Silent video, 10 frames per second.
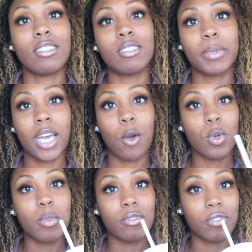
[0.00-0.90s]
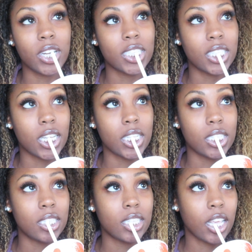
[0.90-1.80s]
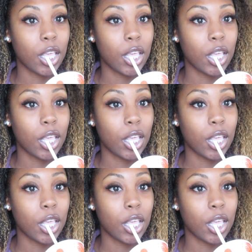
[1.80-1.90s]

oh my god, we've been friends since